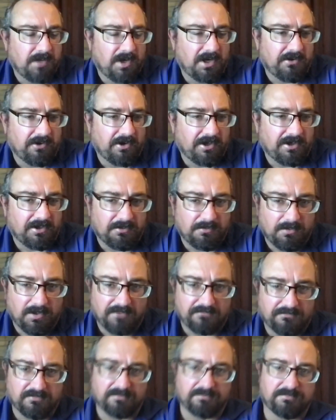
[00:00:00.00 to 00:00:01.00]
migrating away
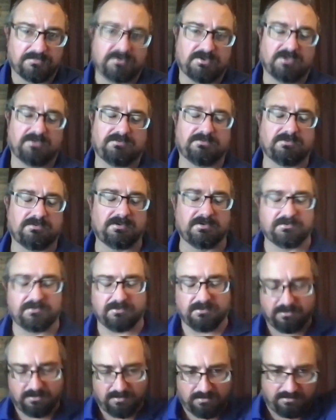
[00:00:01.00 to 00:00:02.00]
from central
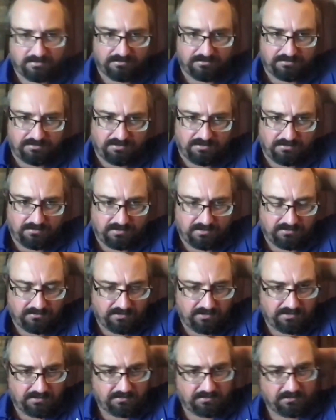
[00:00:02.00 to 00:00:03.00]
controllers, you don't want to
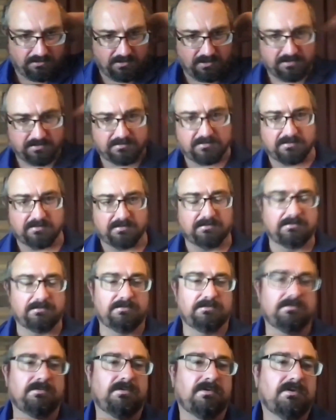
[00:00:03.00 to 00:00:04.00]
redo your
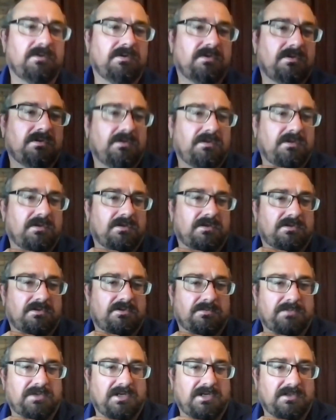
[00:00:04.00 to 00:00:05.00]
L2 uh,
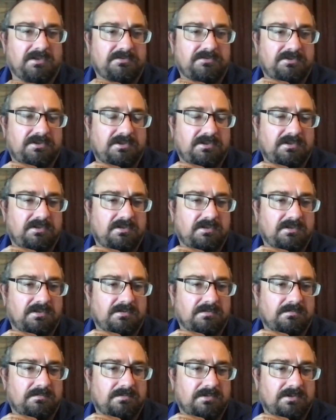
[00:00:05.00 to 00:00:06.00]
topology
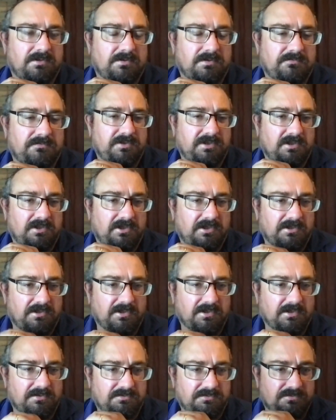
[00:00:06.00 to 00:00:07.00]
and, you VLAN
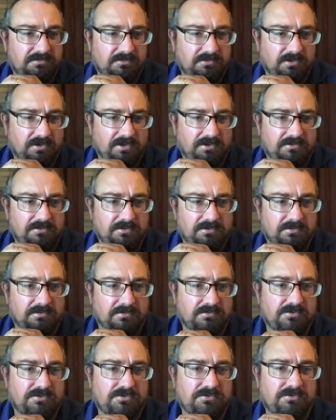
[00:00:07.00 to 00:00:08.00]
concentration
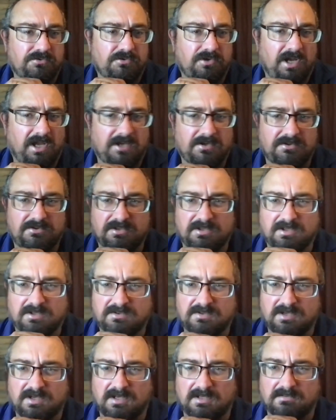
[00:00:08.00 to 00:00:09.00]
strategy.
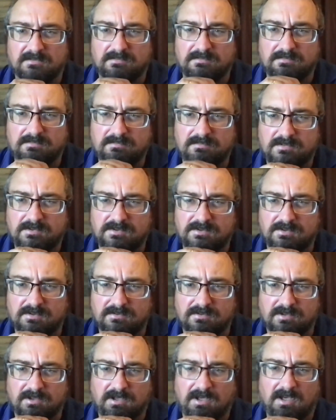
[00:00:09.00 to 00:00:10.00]
Is that still
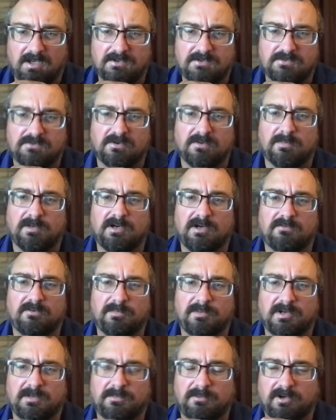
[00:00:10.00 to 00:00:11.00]
yeah. the case or am I
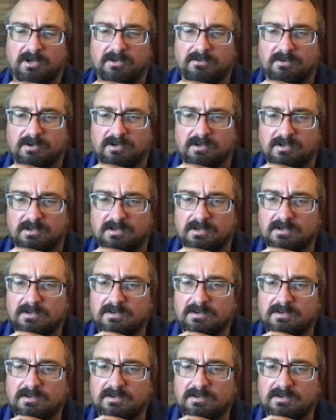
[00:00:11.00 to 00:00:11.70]
remembering wrong?